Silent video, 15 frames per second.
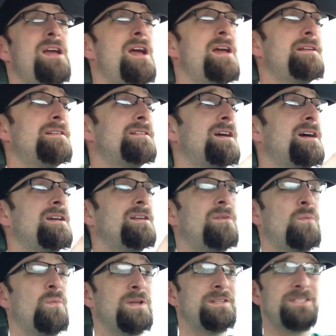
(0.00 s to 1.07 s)
and
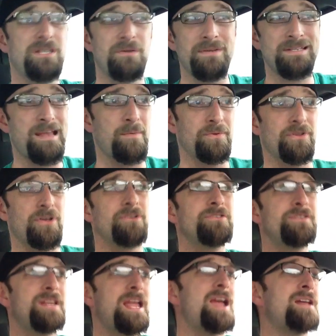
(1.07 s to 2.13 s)
what Siri's able to
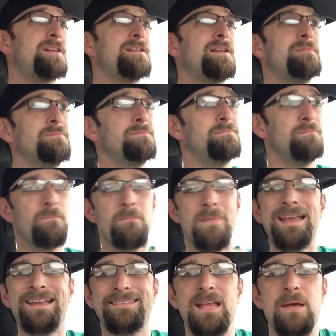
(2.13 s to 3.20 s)
understand, and
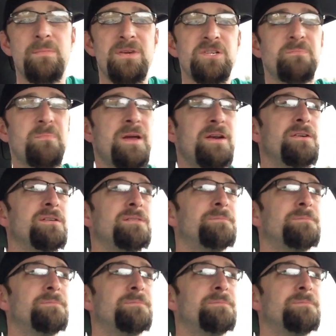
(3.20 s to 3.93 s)
make it that much better.